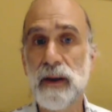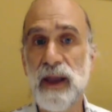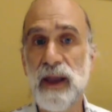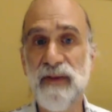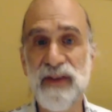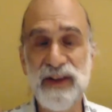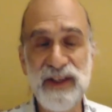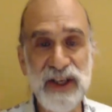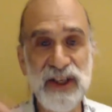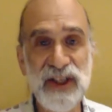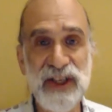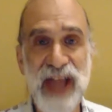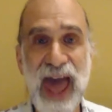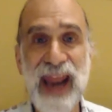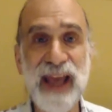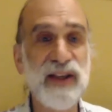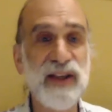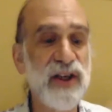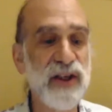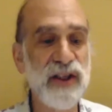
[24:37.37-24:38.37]
if it's a
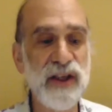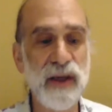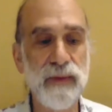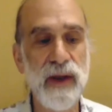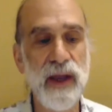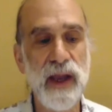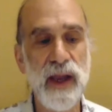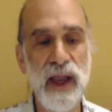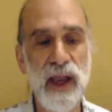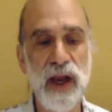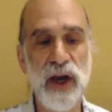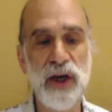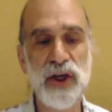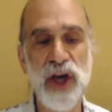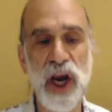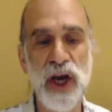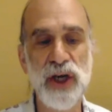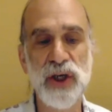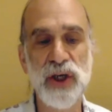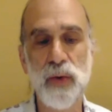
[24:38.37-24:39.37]
static system in a
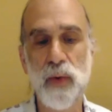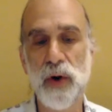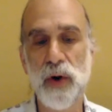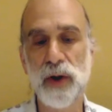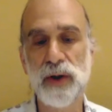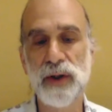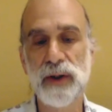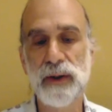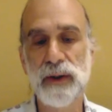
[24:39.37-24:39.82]
changing world.